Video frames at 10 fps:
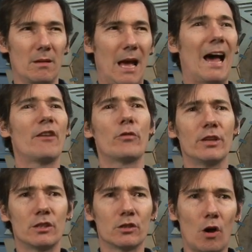
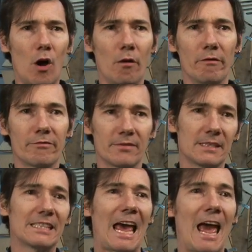hundreds of
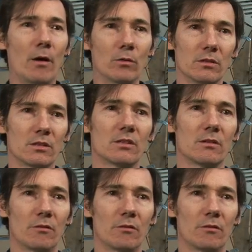sounds